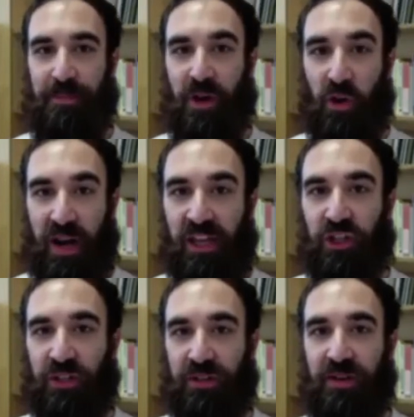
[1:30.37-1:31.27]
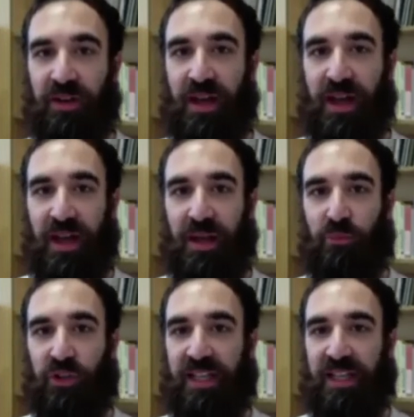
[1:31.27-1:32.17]
collection
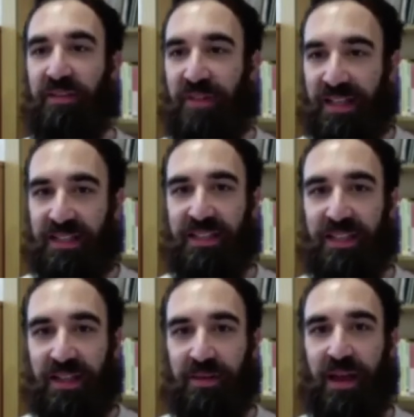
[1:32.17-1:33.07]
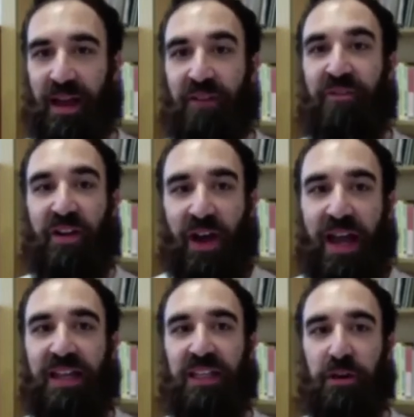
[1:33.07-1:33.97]
present a
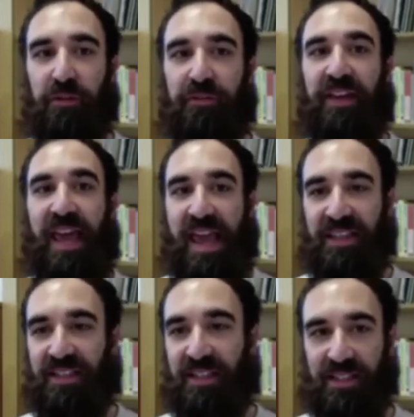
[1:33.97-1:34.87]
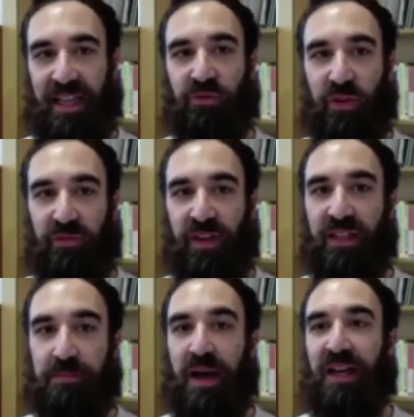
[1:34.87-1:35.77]
variety of cases that reveal
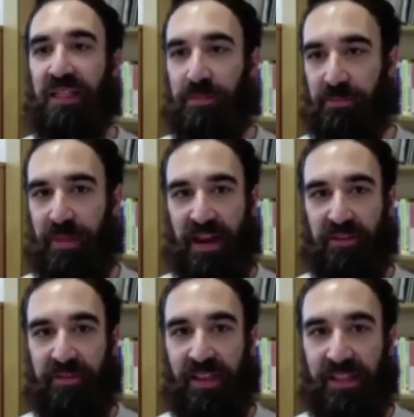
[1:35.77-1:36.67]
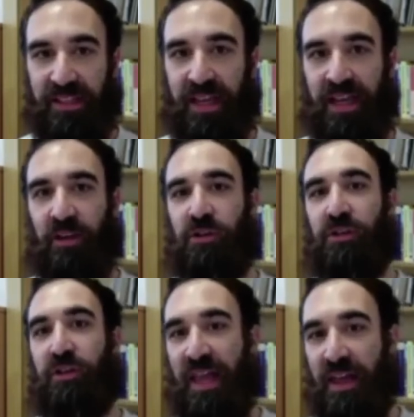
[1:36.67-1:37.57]
the multiple benefits and
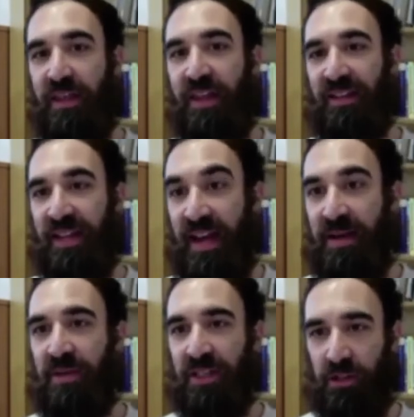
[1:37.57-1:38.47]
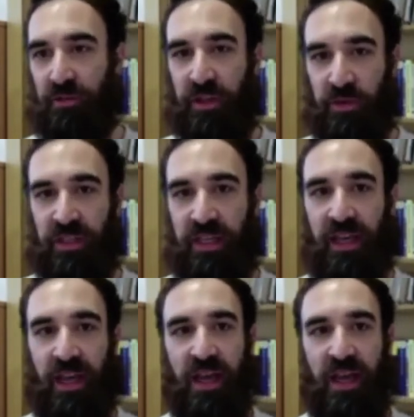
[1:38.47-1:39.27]
also the ethical dilemmas of using